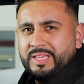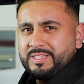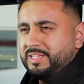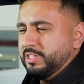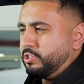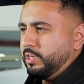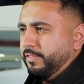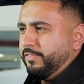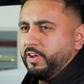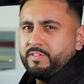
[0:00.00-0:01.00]
It's literally
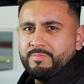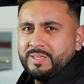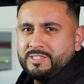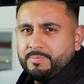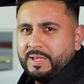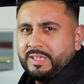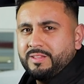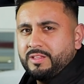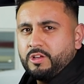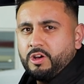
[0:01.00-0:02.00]
a 5-meter bay
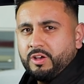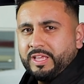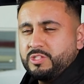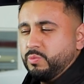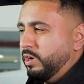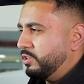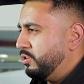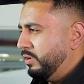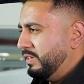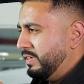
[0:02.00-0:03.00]
that the car gets worked on.